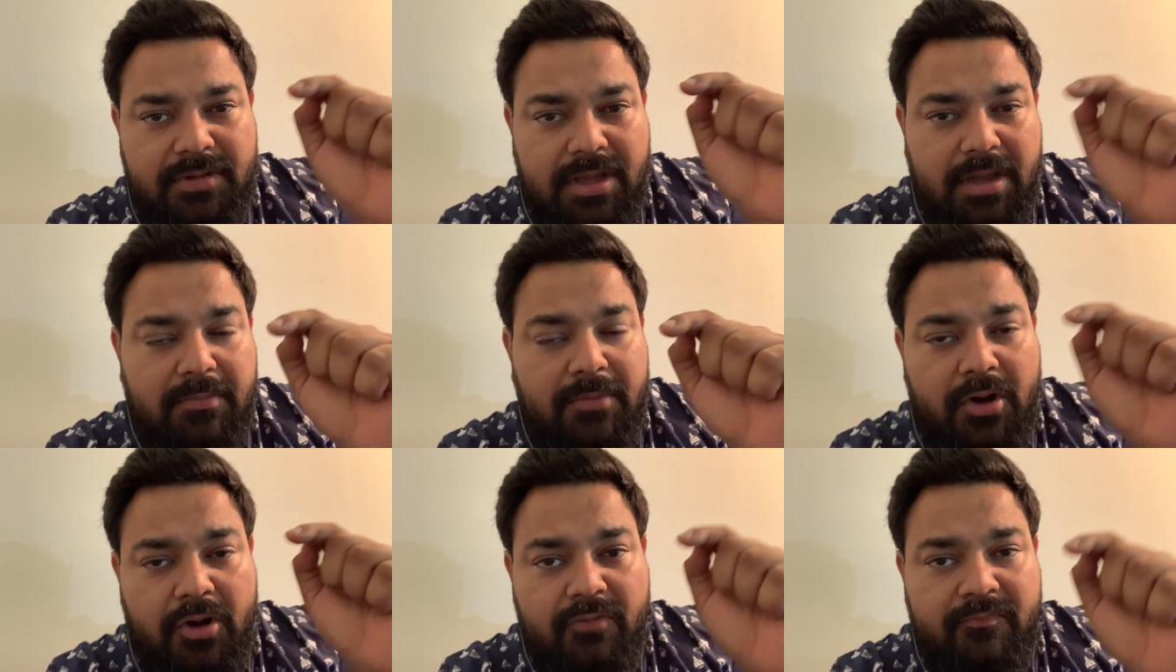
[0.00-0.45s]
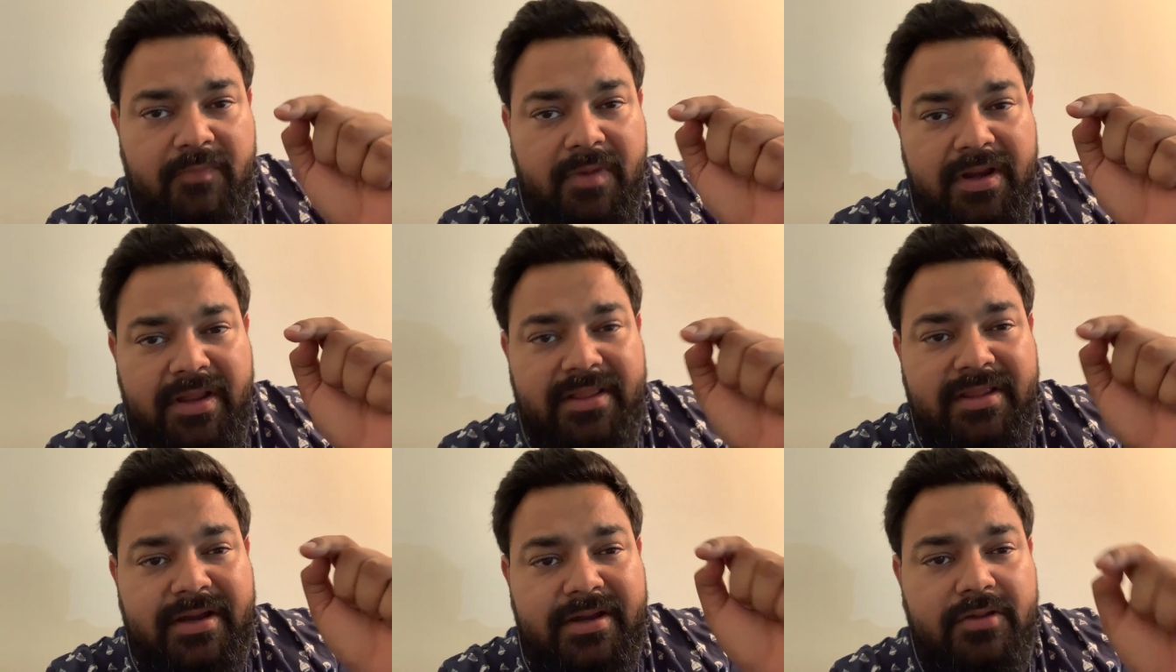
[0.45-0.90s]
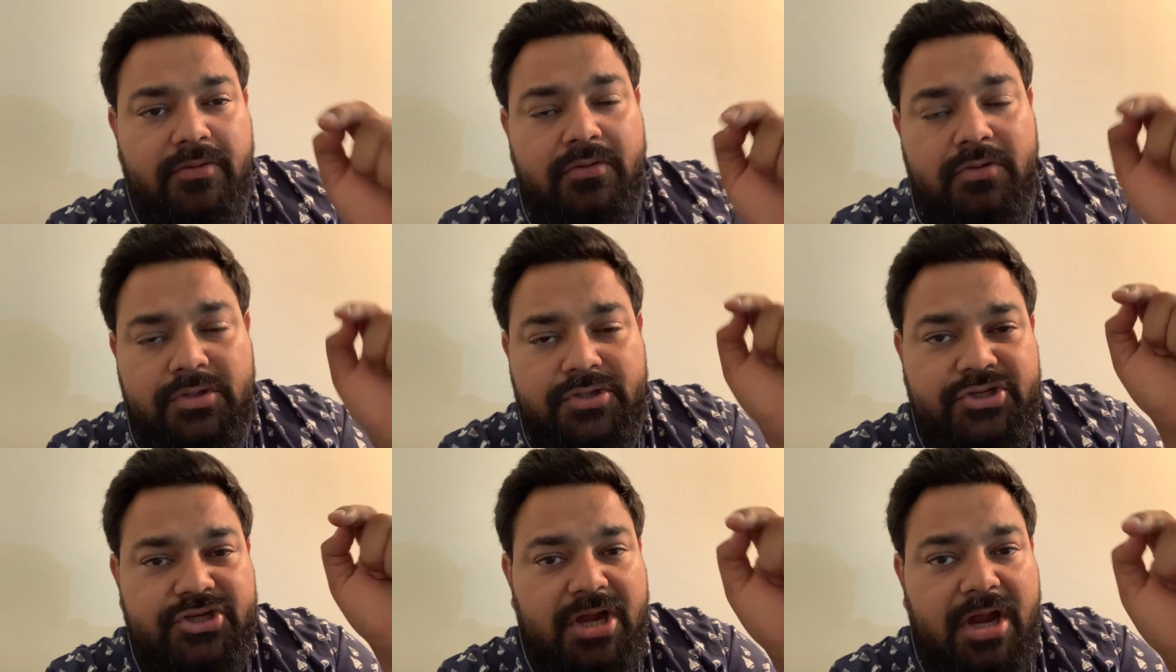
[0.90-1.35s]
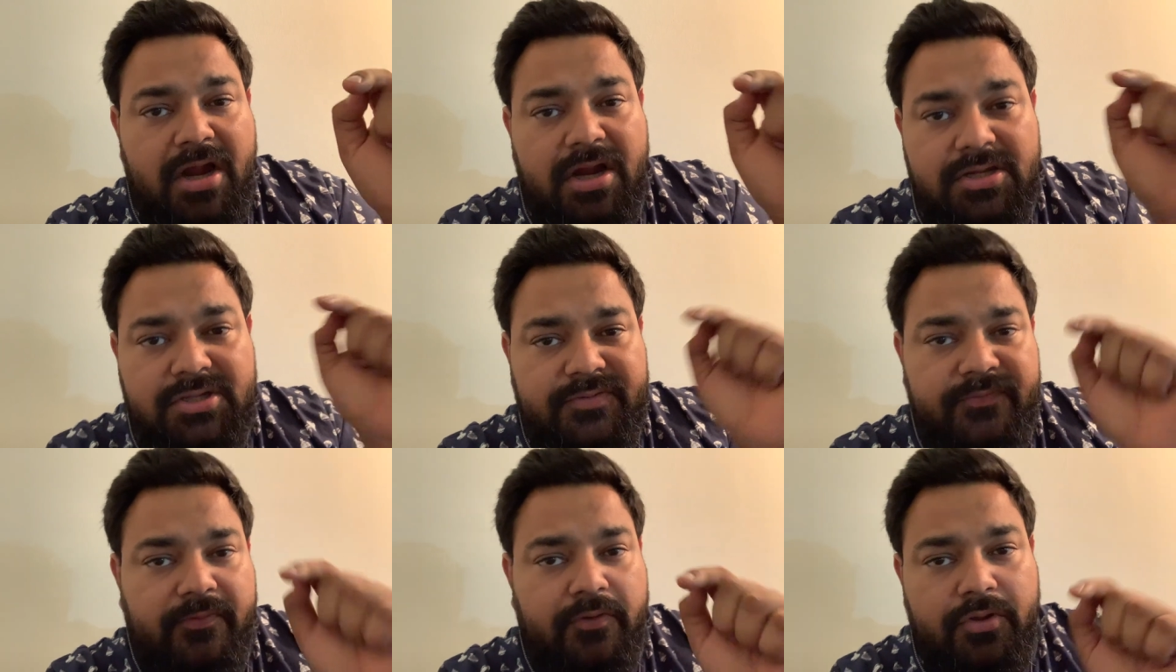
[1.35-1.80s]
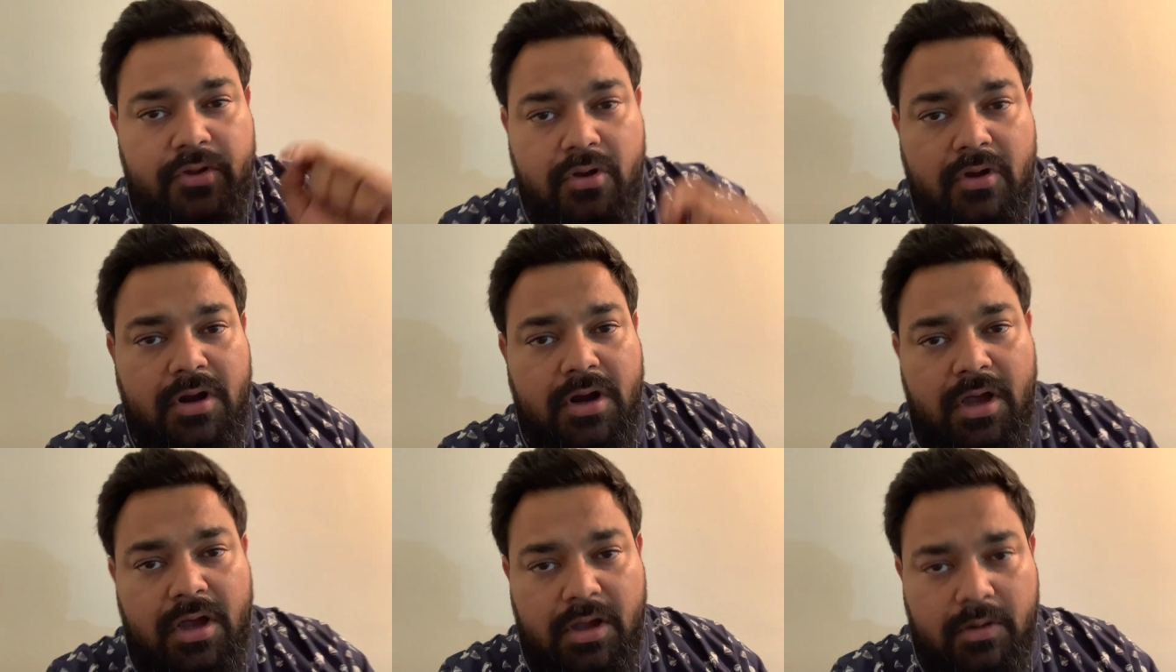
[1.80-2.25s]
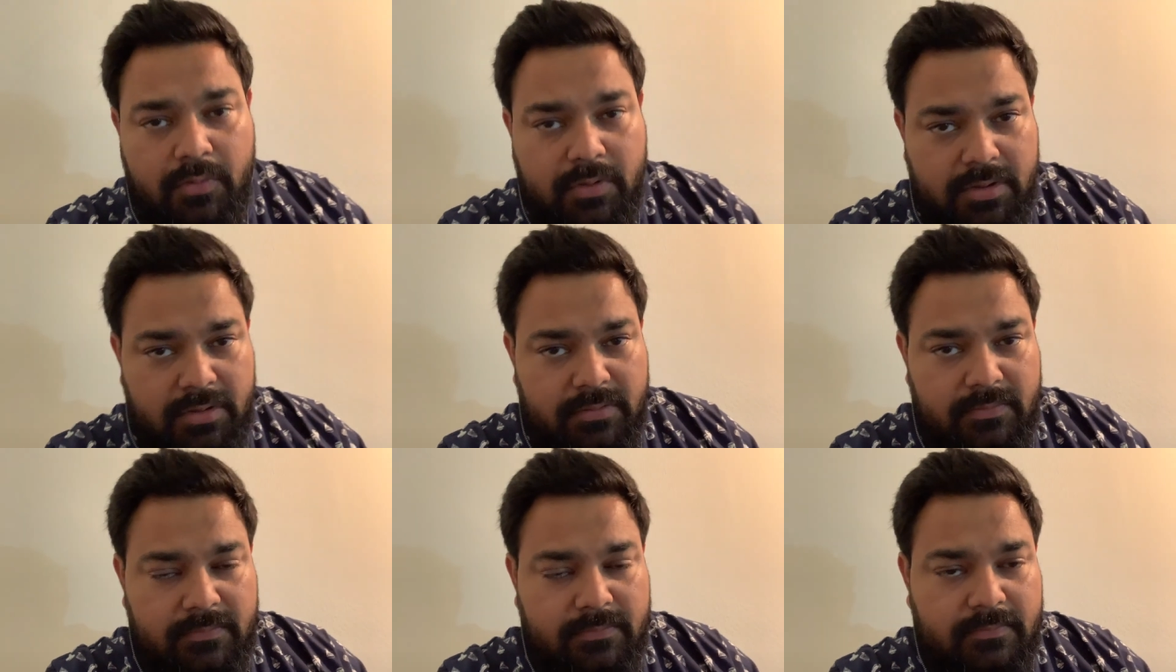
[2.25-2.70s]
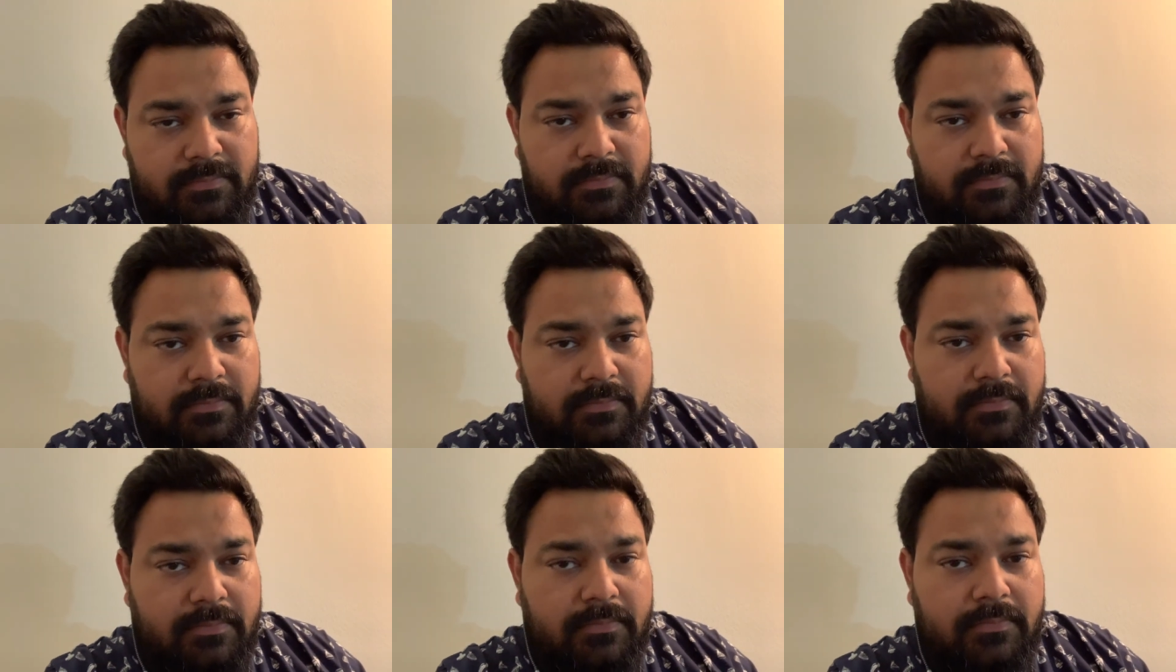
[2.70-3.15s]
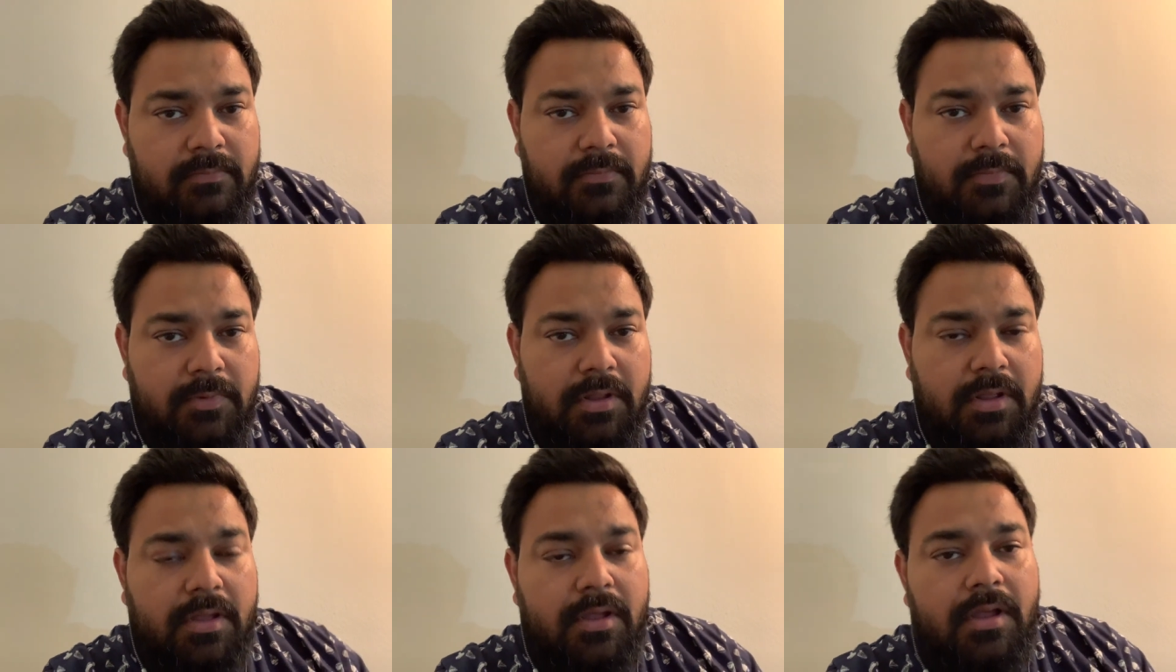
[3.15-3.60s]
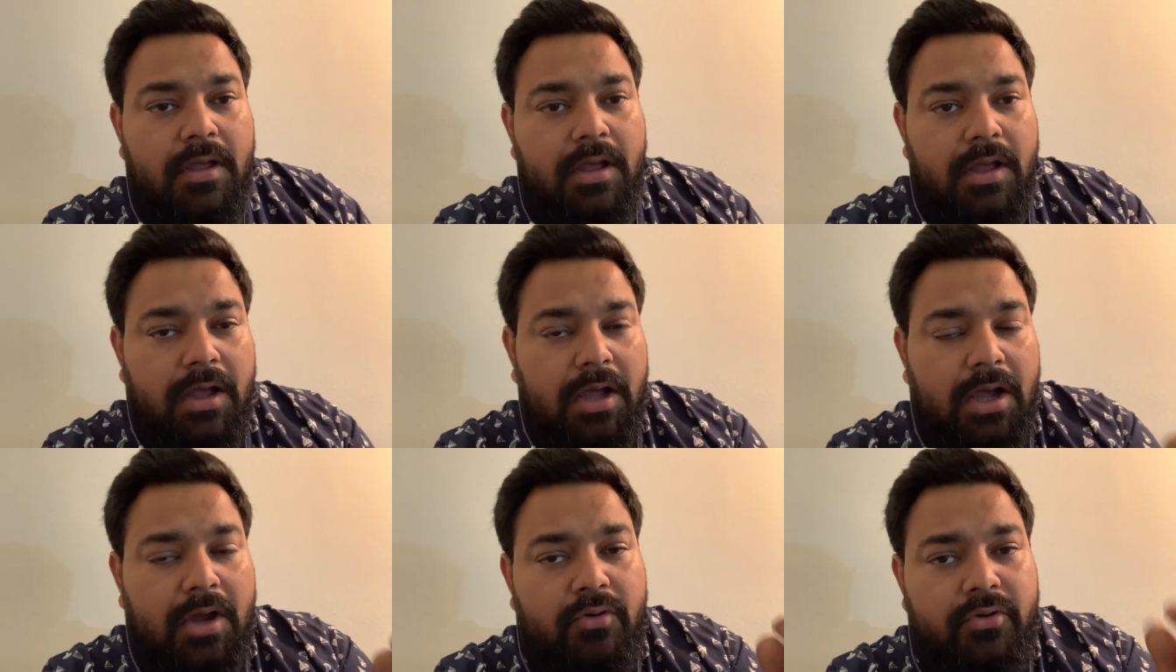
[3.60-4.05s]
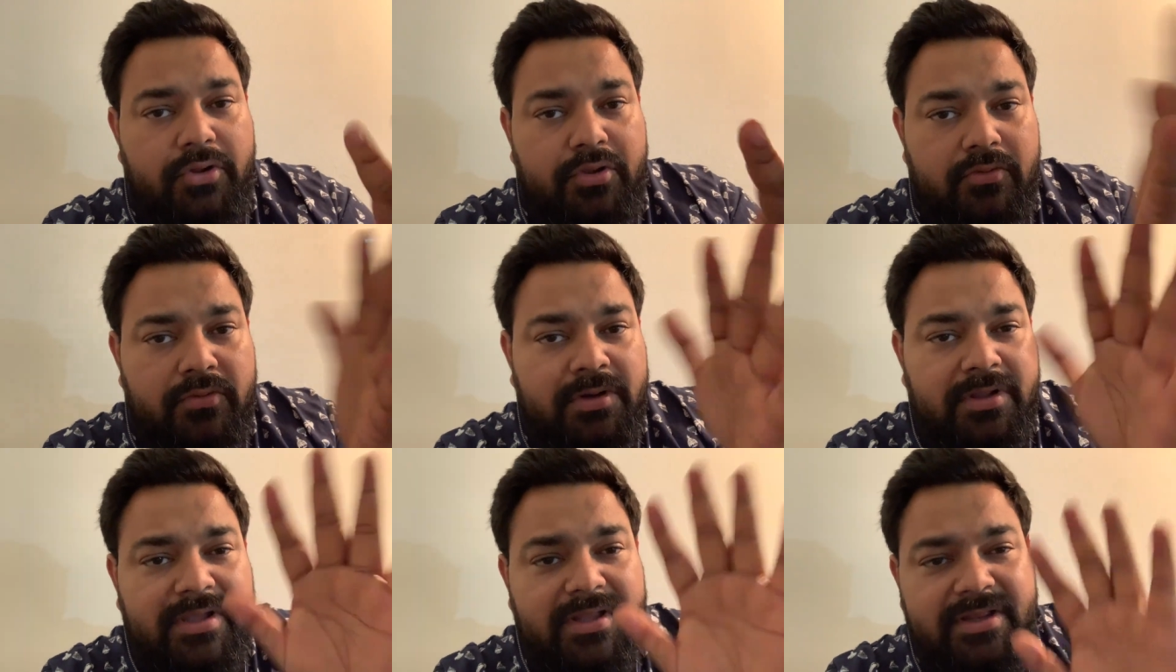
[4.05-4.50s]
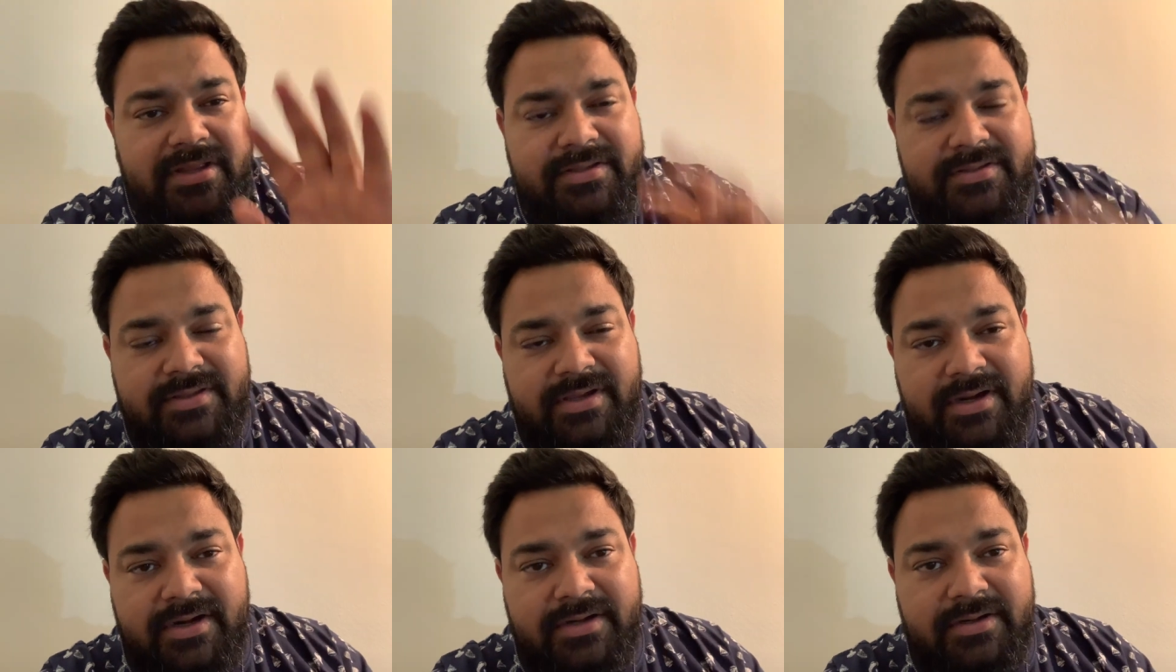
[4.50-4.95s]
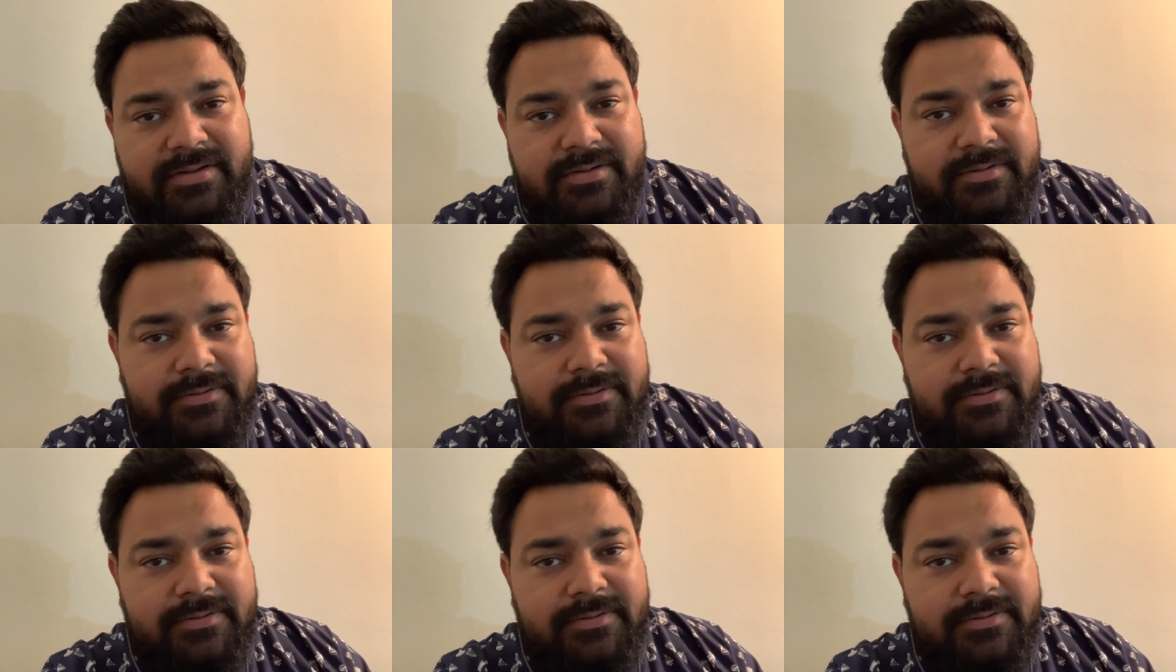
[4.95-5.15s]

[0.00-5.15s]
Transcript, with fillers: amount of money that you want to charge for your hour. How do you increase that?